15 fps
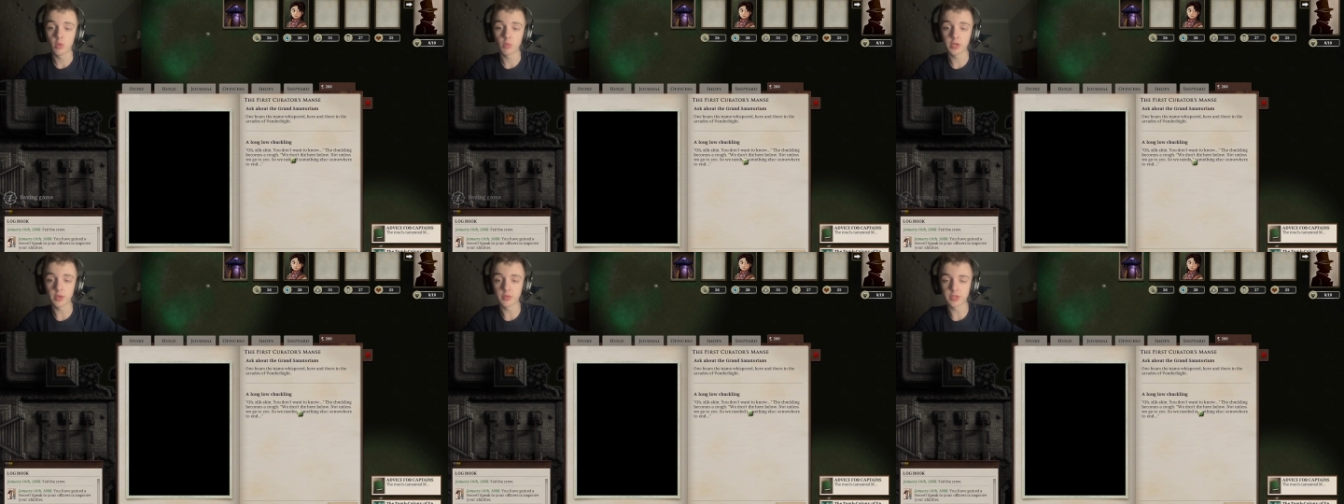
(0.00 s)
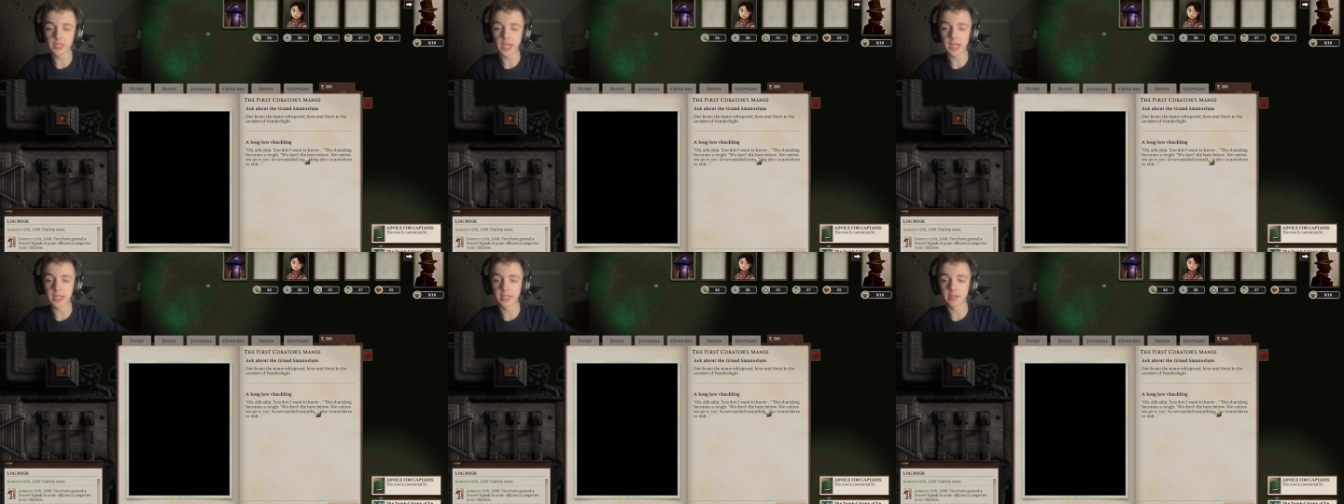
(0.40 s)
We don't
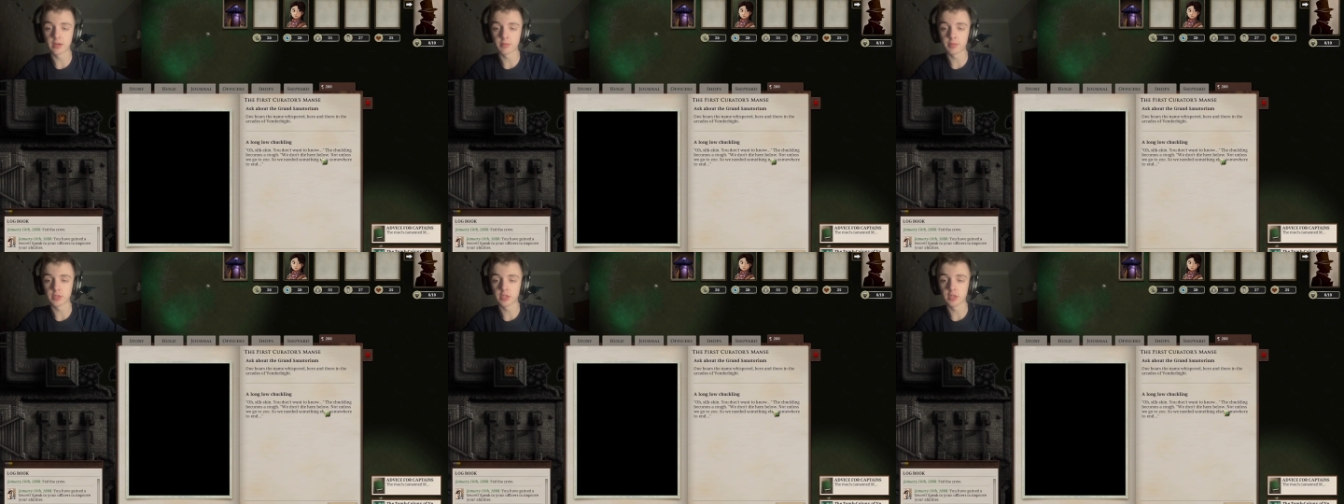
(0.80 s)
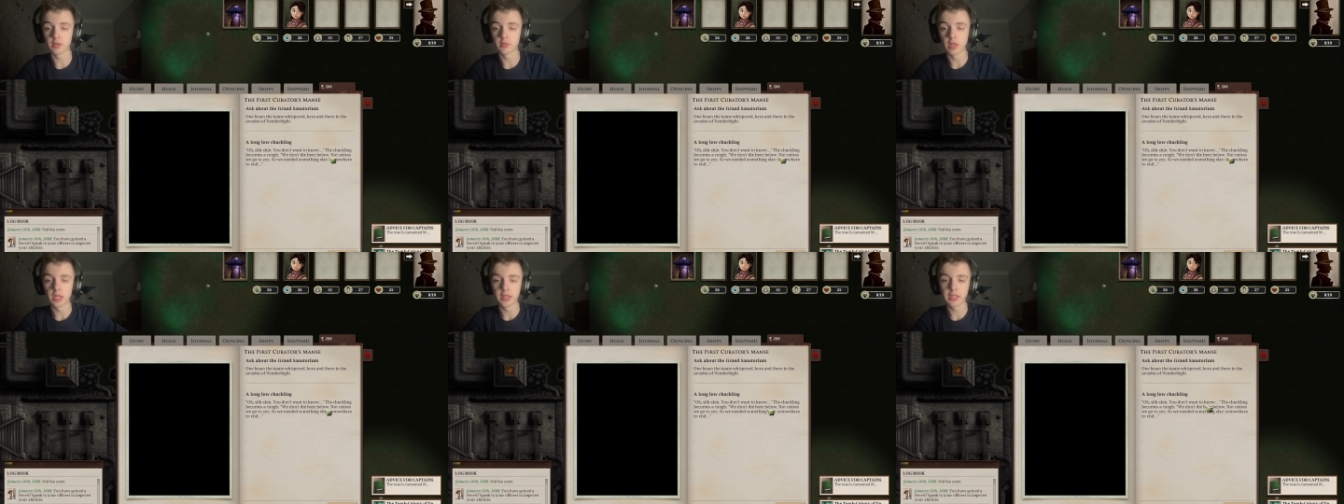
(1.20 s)
die here
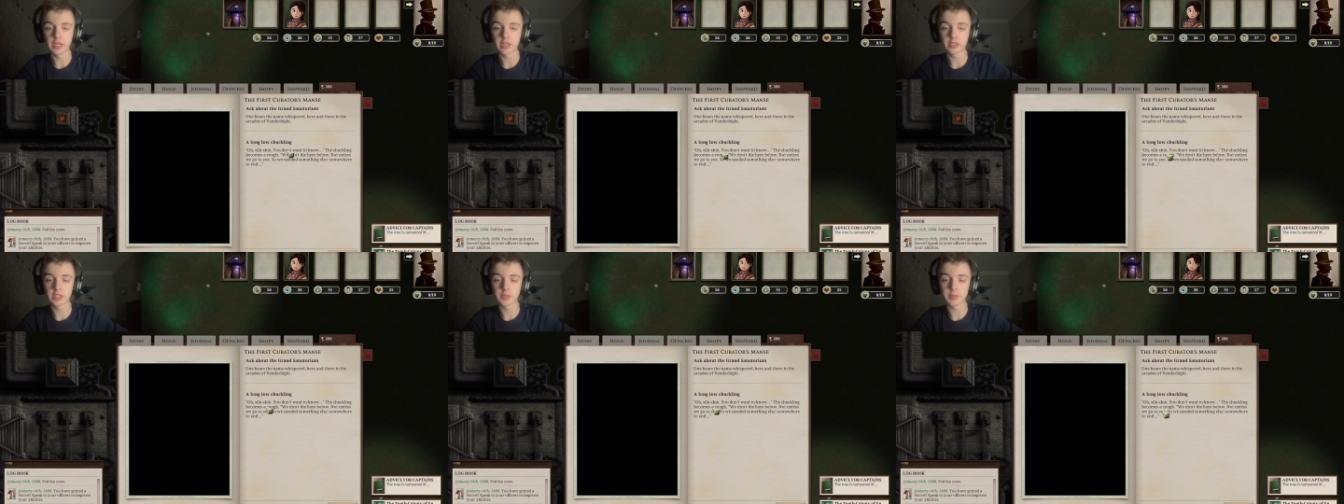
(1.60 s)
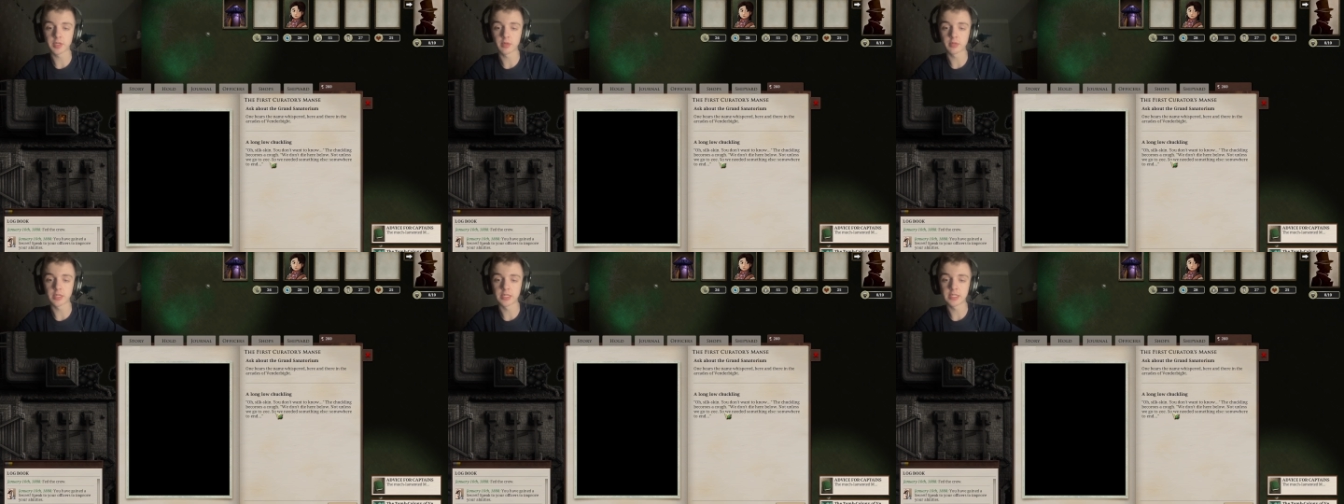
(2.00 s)
below. Not unless we
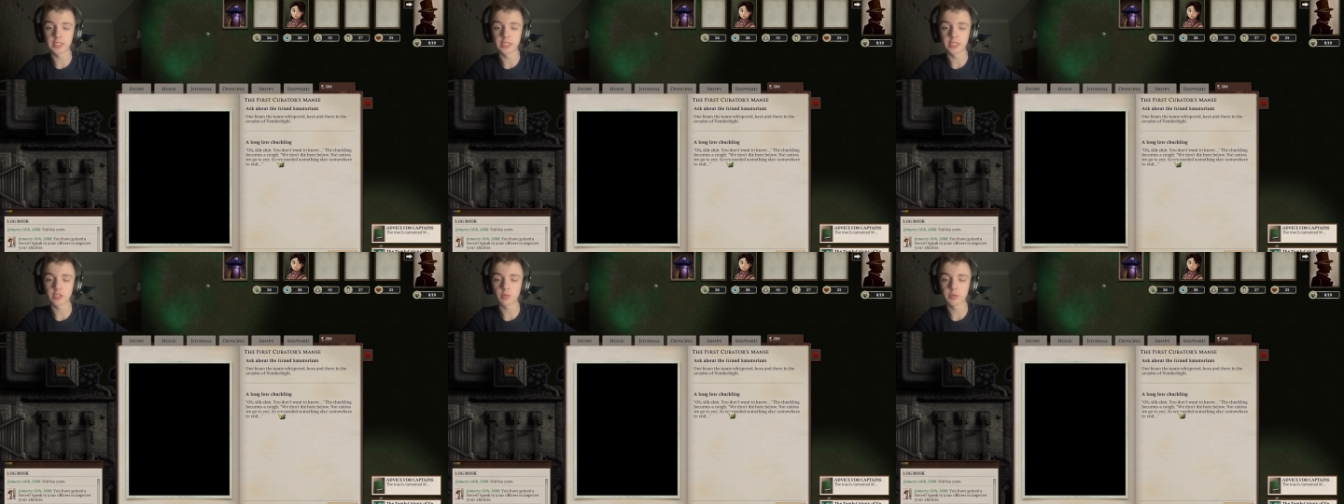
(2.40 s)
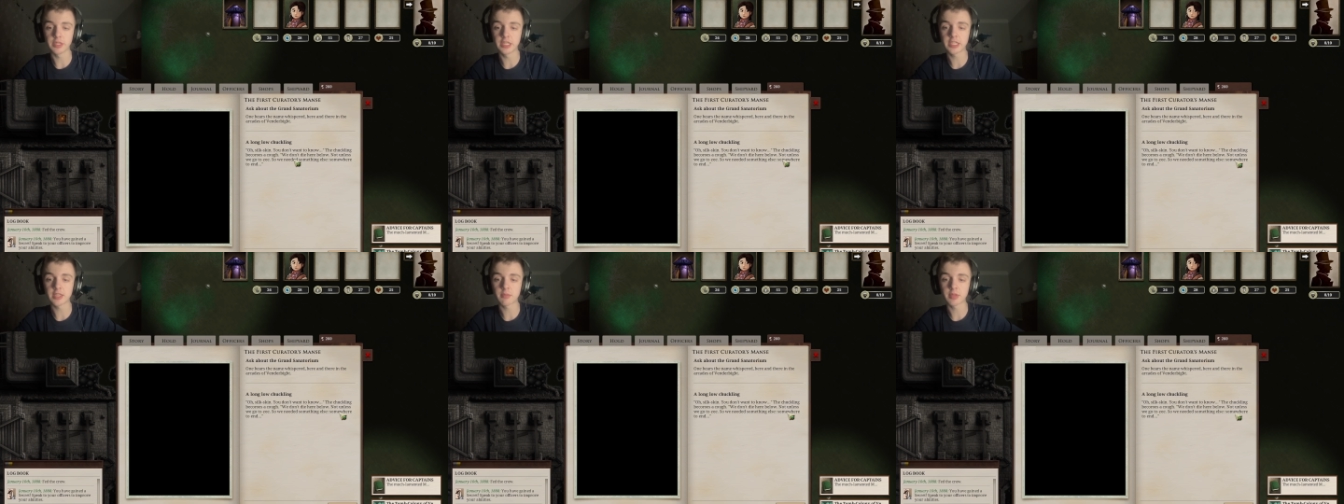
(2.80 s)
go to Zee, so we
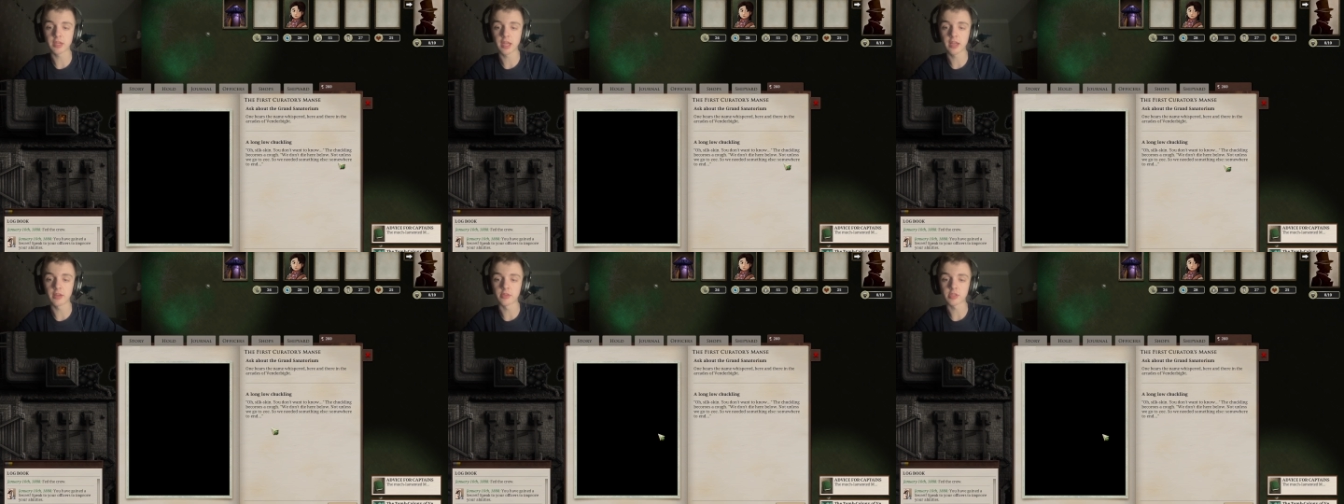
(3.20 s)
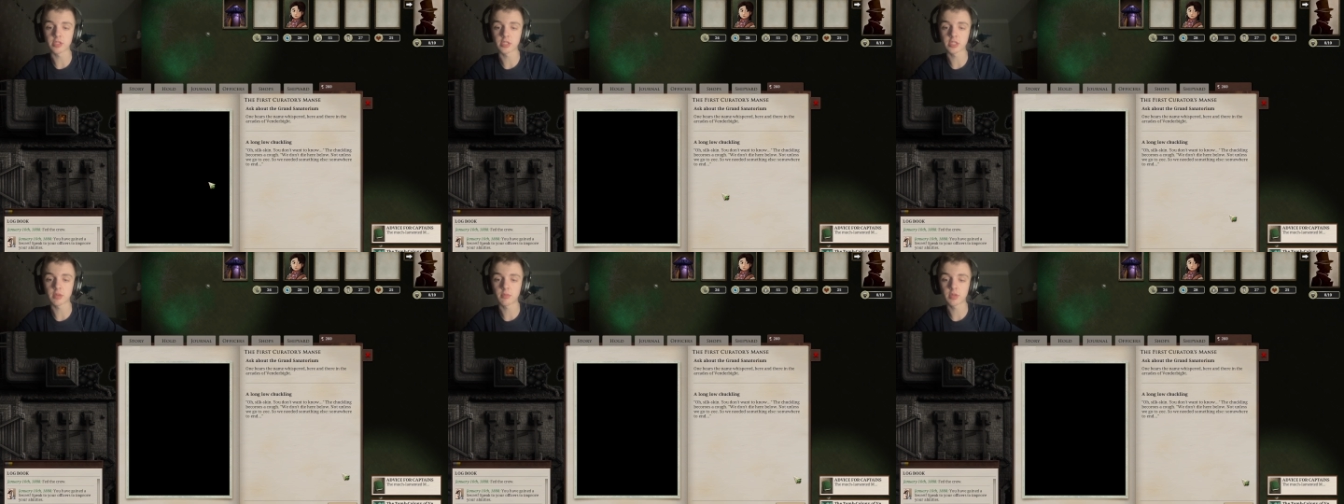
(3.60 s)
need something
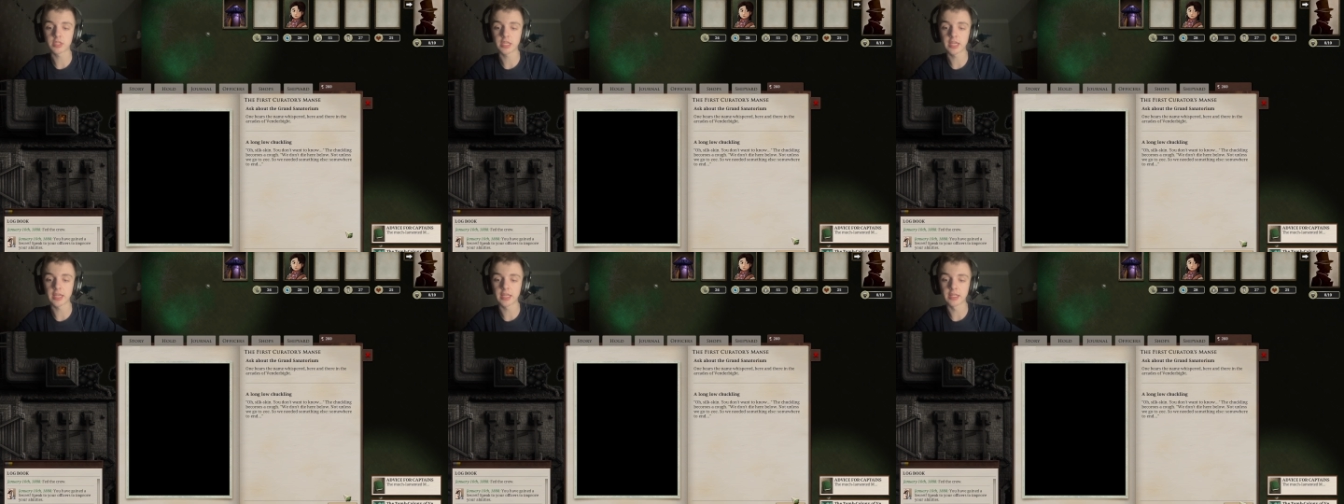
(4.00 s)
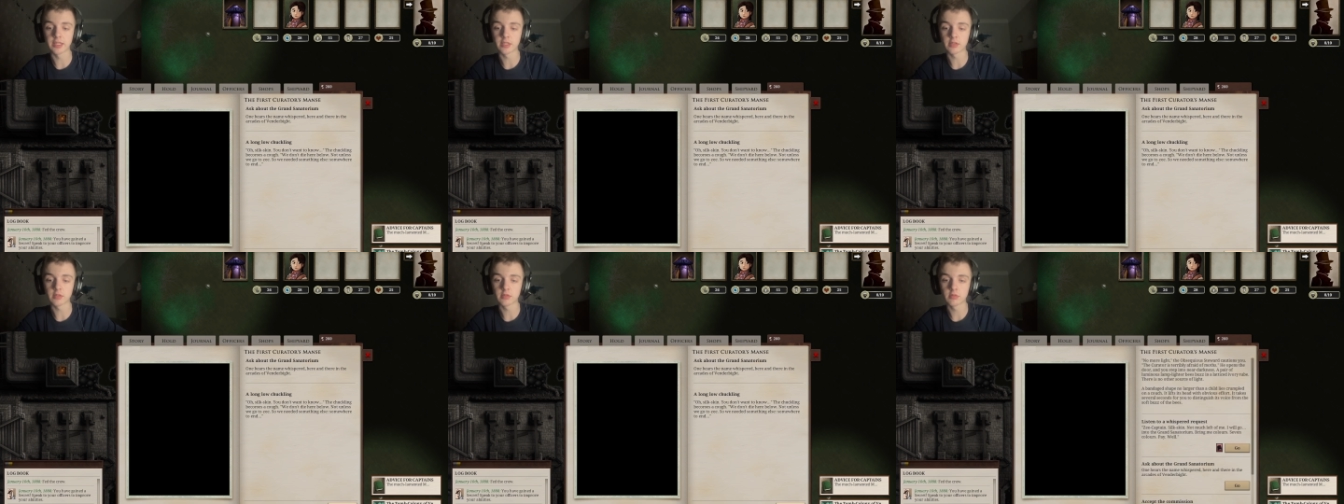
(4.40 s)
else. Somewhere to
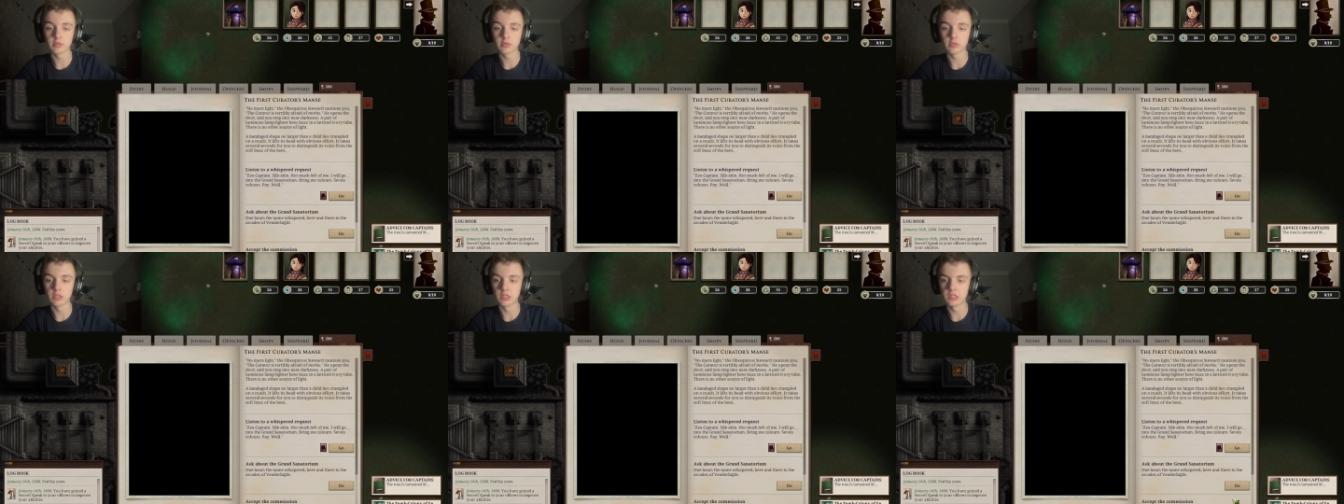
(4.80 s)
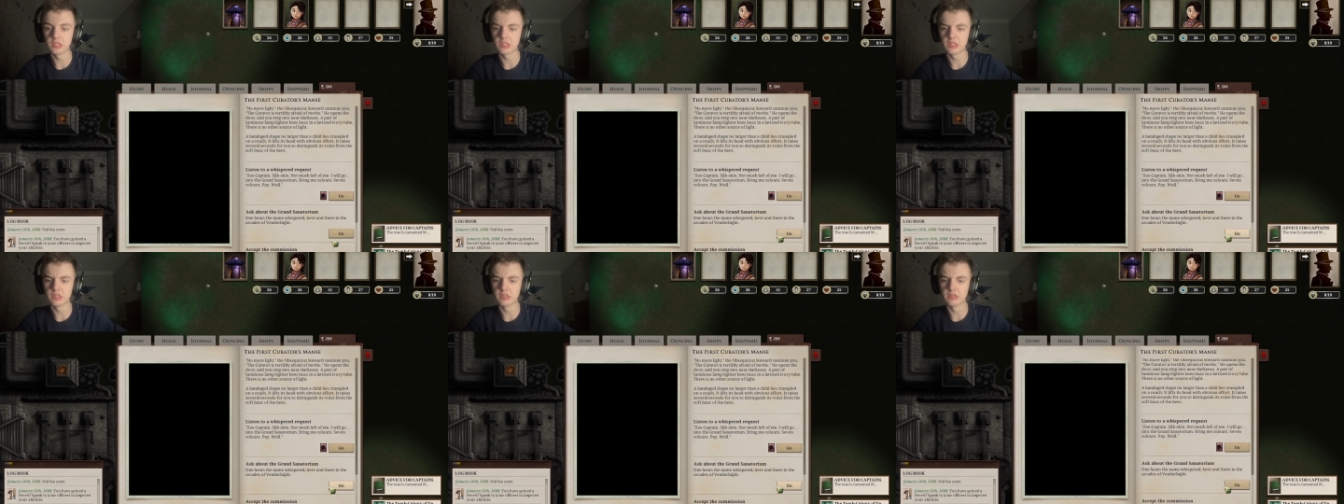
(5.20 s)
end.
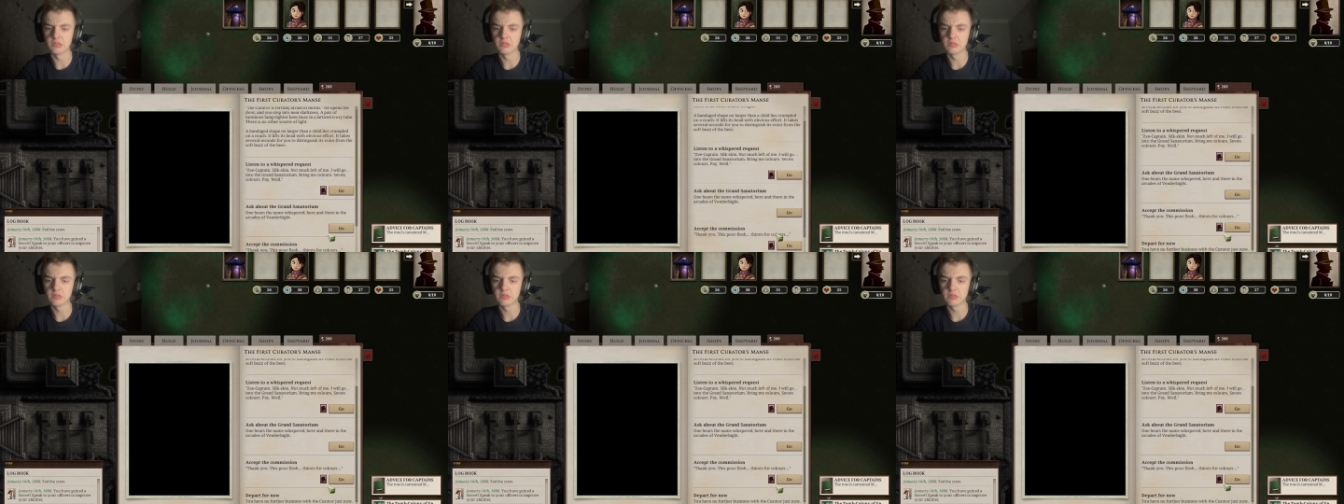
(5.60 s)
Oh.